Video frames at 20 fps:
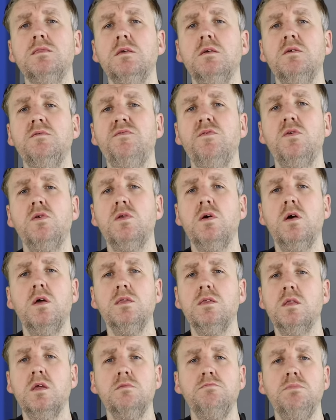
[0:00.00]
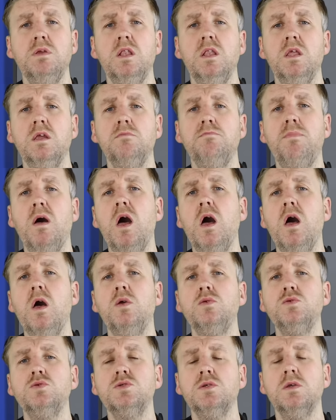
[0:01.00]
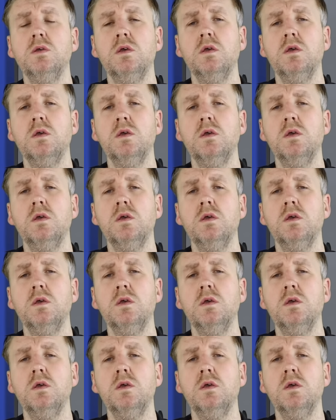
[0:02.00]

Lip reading: £400 billion.